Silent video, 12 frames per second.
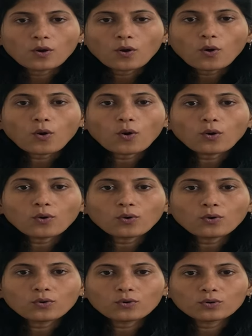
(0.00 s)

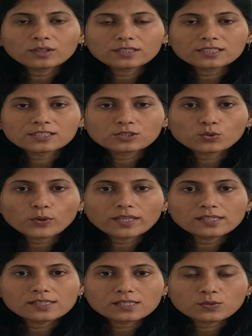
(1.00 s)
all the
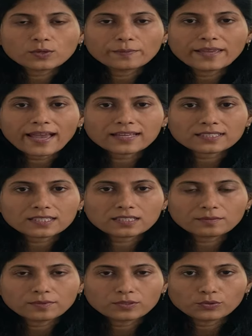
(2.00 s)
jewels will be
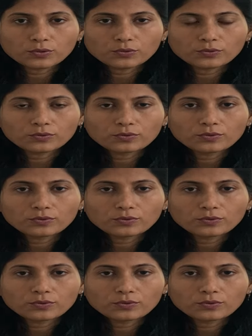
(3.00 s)
accessible to you.